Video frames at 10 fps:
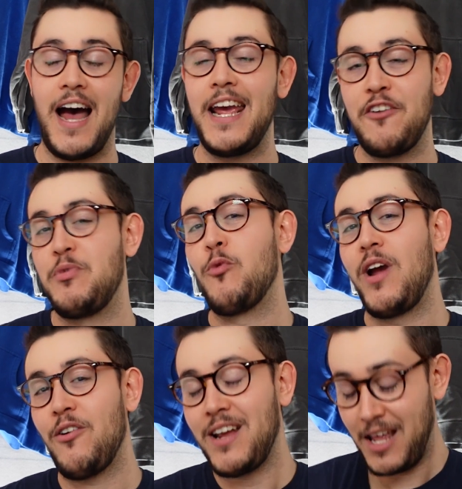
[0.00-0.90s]
I have been
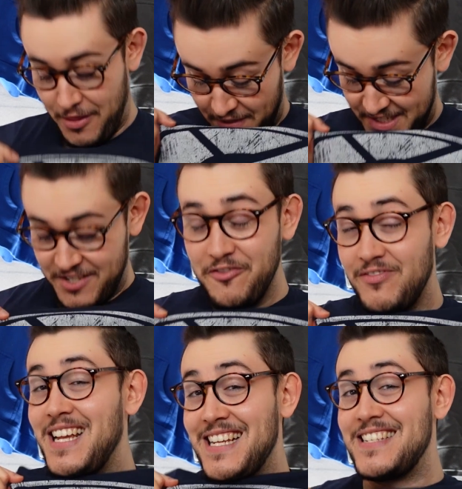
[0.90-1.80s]
wearing this
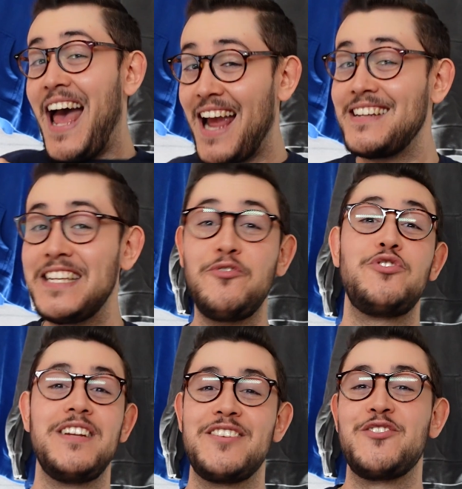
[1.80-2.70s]
exact Evil
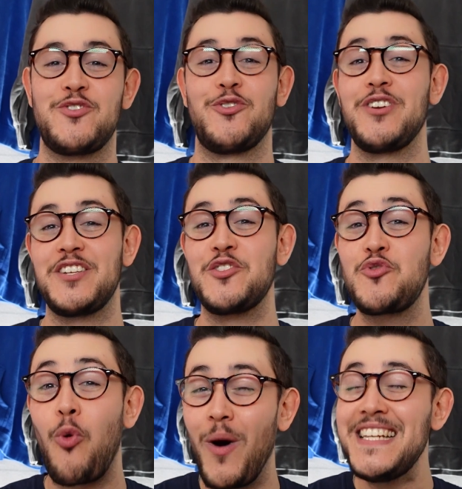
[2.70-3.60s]
Geniuses shirt since
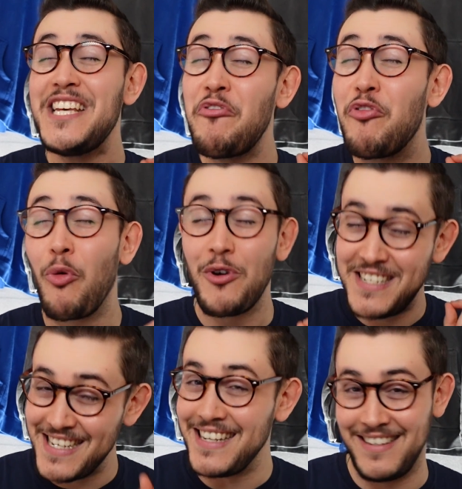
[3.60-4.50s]

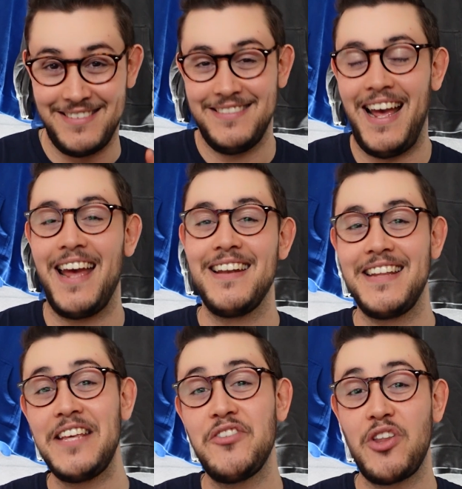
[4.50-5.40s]
2014,
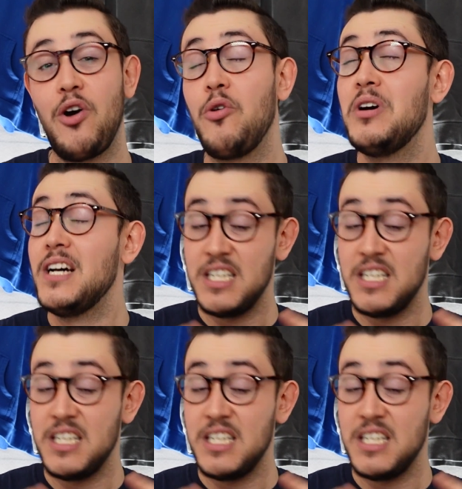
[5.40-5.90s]
and even though,